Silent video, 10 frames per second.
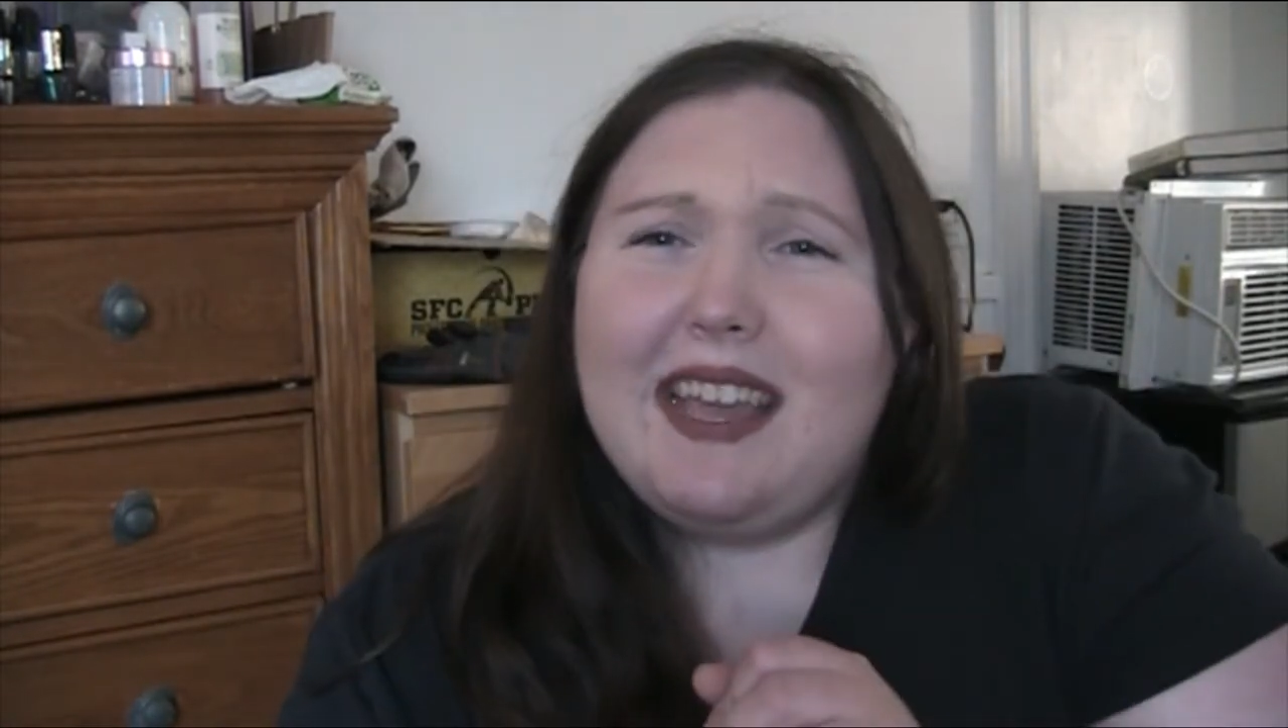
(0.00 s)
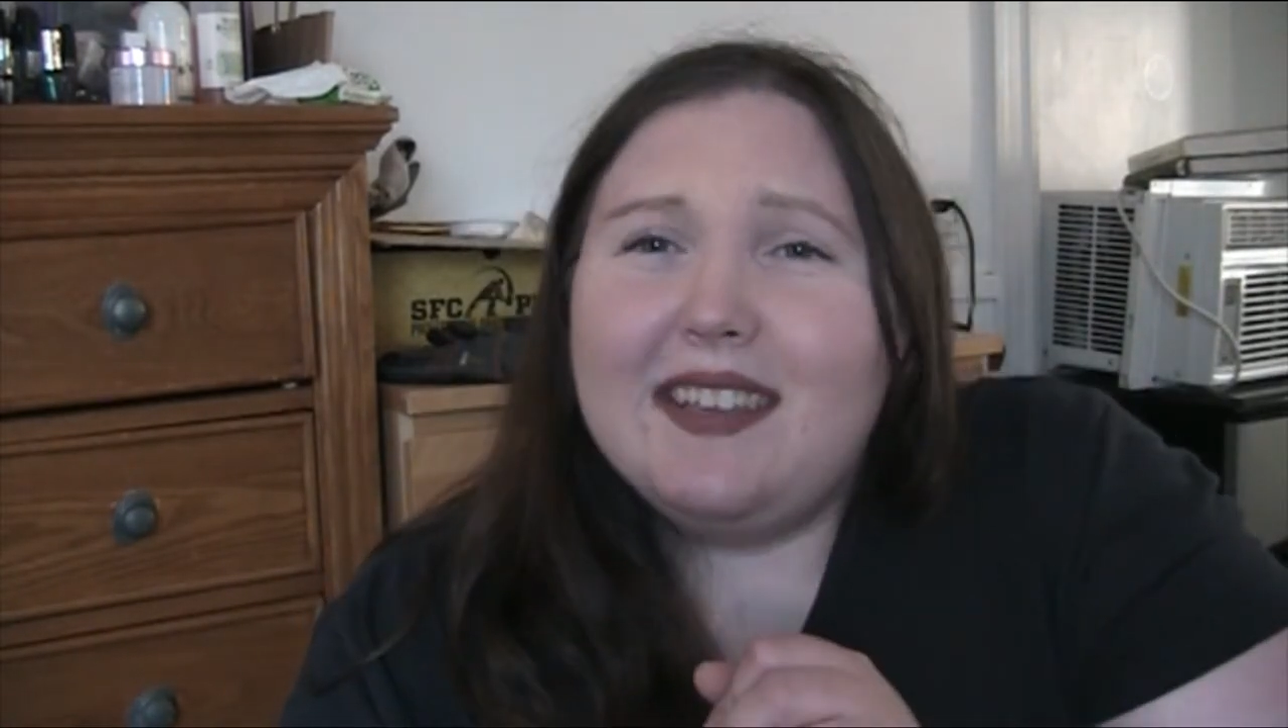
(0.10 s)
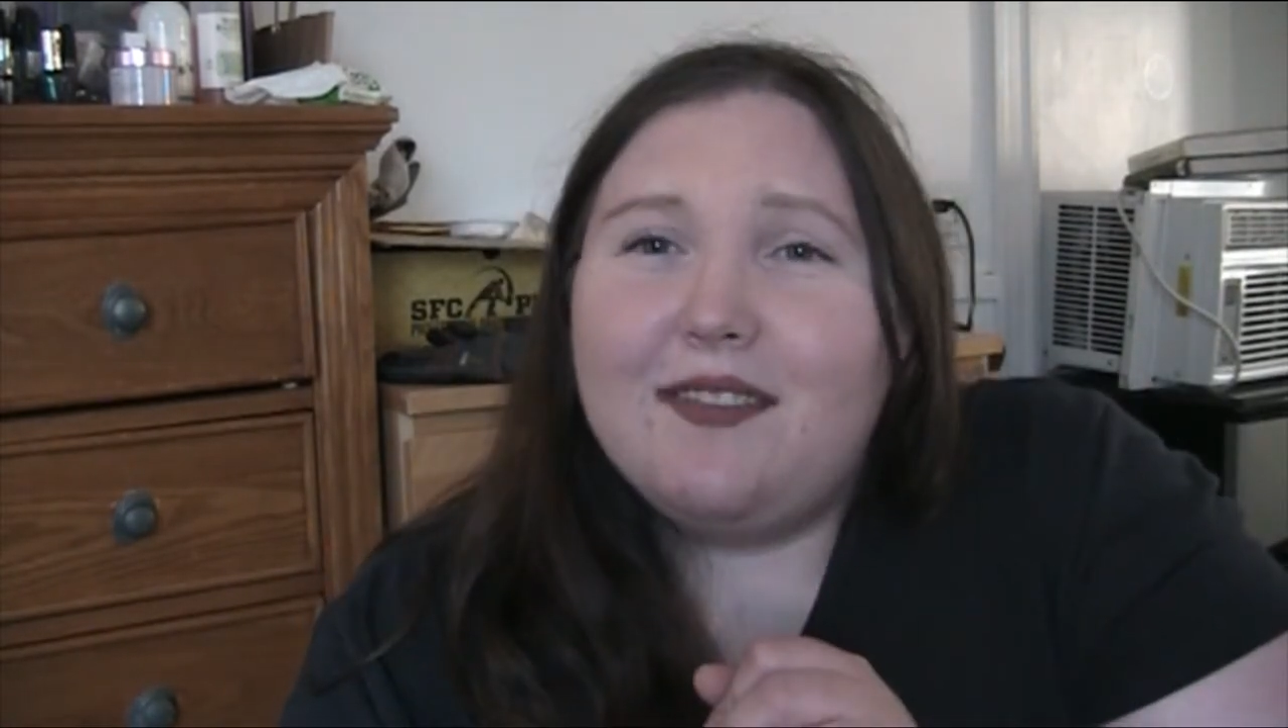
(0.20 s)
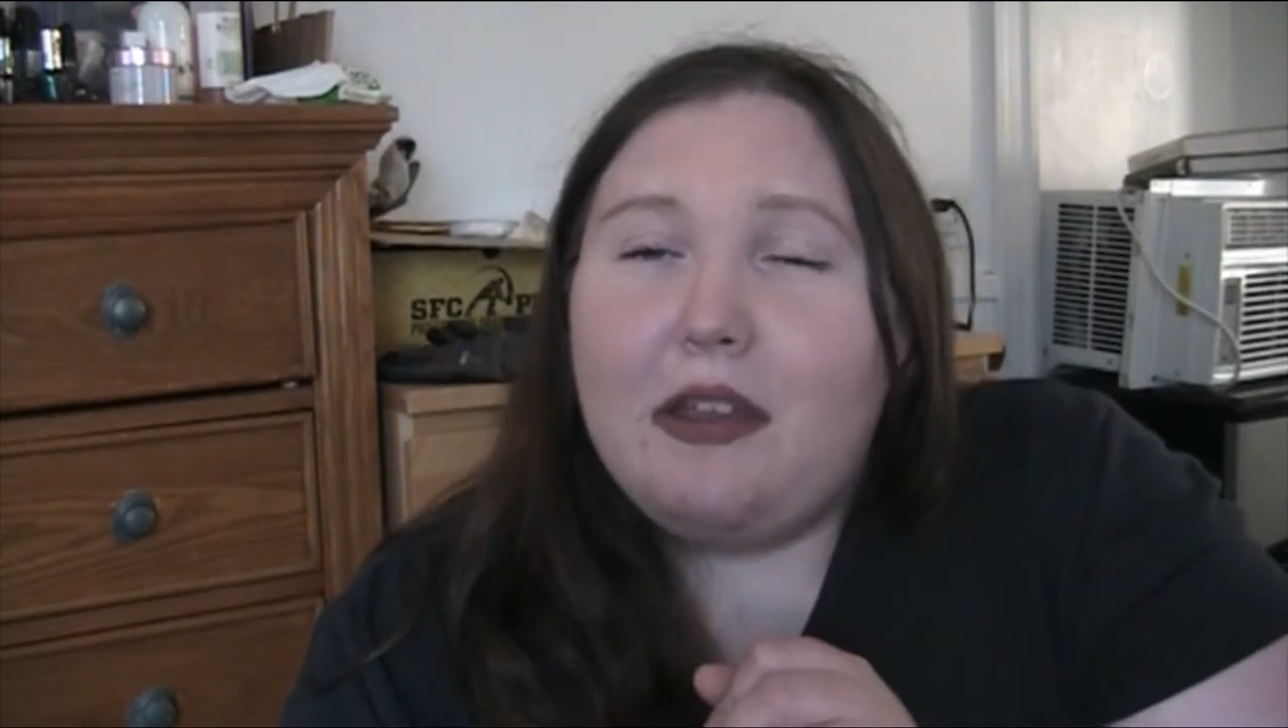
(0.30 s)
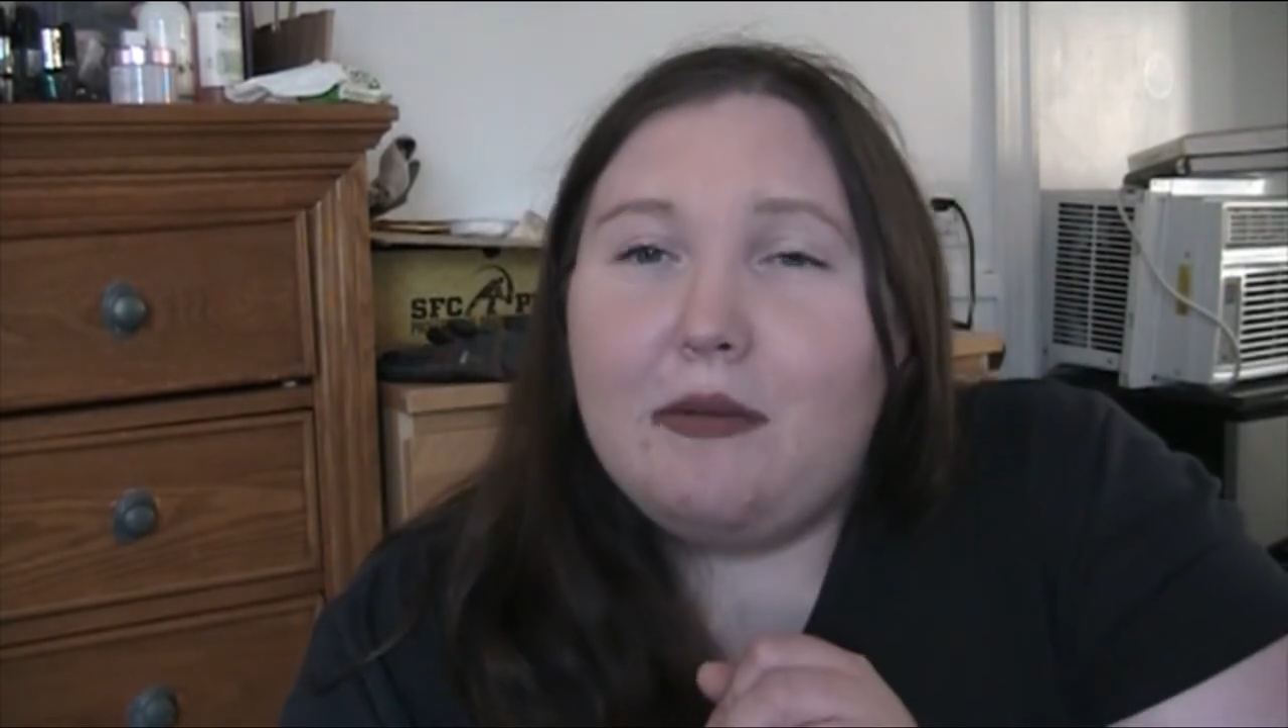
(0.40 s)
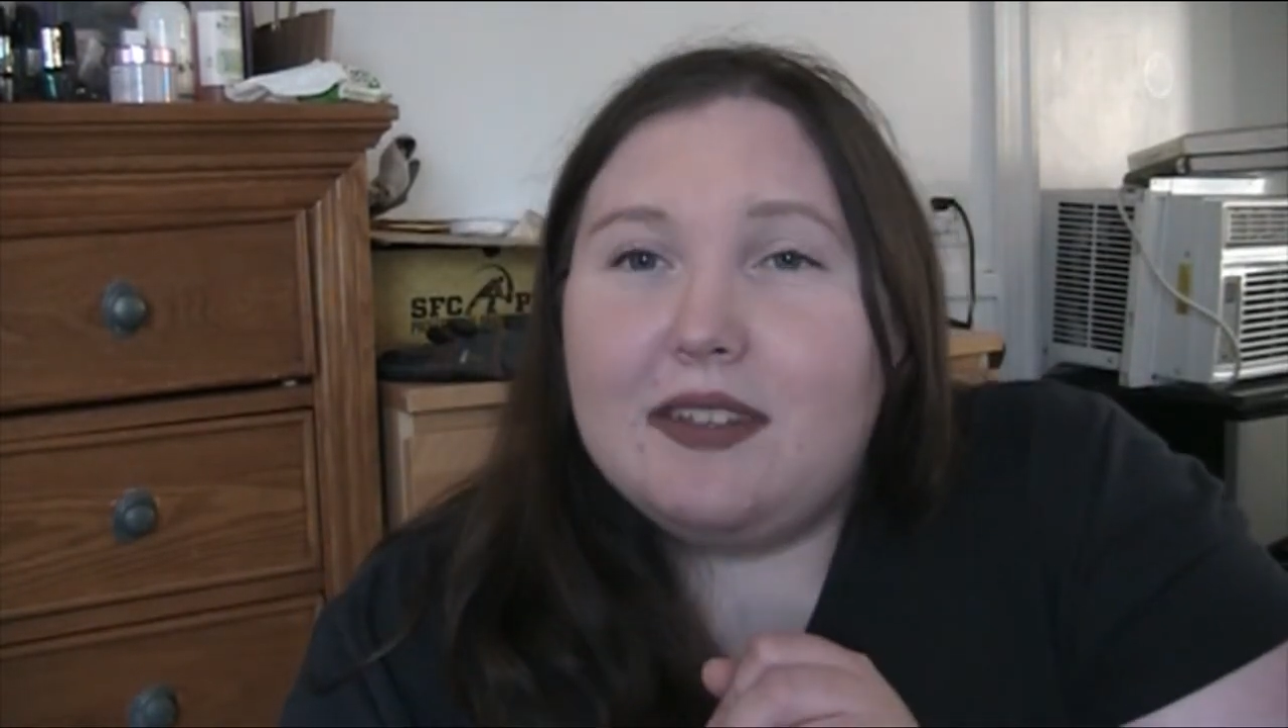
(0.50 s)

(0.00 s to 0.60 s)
case if anyone's